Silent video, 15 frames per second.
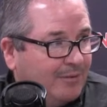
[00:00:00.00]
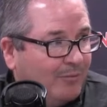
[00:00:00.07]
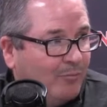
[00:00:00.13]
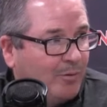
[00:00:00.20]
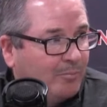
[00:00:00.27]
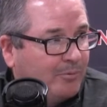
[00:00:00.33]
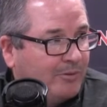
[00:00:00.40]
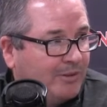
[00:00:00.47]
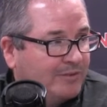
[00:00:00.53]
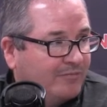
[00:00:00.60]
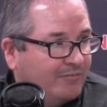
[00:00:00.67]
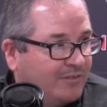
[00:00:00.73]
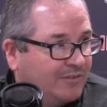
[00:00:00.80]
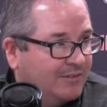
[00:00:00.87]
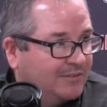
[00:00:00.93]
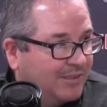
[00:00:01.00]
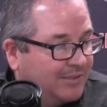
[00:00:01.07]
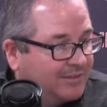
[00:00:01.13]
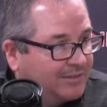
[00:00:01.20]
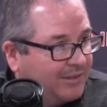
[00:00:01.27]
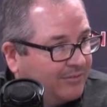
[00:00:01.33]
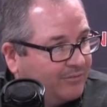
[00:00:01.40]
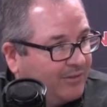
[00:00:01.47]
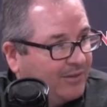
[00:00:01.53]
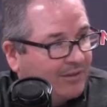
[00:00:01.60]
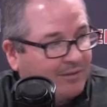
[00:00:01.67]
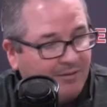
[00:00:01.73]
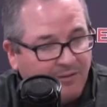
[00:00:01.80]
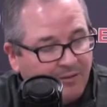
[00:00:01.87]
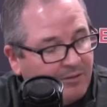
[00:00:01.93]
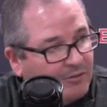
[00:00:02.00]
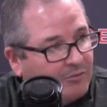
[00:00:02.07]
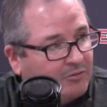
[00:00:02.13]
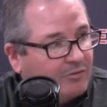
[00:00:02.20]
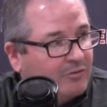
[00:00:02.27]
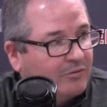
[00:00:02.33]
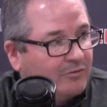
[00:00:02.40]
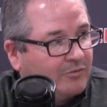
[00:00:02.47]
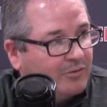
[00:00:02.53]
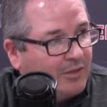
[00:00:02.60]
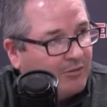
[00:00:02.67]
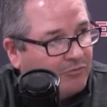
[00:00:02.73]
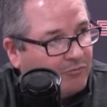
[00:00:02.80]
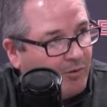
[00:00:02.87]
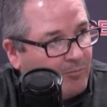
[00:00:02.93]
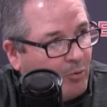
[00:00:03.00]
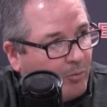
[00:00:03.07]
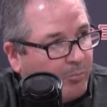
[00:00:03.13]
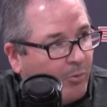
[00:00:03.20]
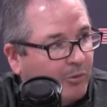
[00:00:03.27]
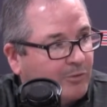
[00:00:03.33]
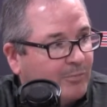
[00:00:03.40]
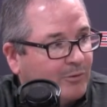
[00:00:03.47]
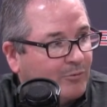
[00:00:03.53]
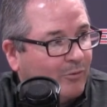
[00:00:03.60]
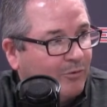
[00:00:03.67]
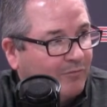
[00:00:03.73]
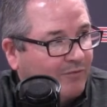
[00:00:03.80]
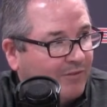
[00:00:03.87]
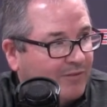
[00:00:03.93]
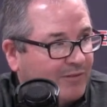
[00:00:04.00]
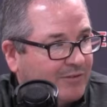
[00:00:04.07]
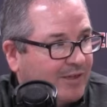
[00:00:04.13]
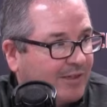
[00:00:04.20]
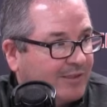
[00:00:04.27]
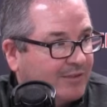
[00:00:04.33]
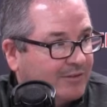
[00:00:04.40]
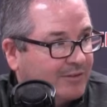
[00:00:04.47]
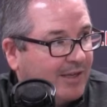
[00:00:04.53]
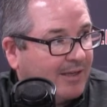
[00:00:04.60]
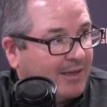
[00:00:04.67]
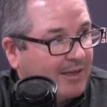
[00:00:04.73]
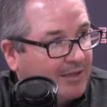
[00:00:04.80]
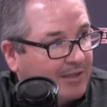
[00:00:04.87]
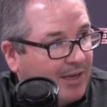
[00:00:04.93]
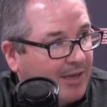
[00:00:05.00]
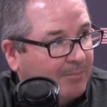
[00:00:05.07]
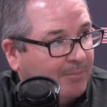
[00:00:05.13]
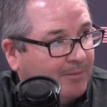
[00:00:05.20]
One possession, 50 seconds left. Heck, there's 10 or 12 more points to be scored in 50 seconds in that kind of game.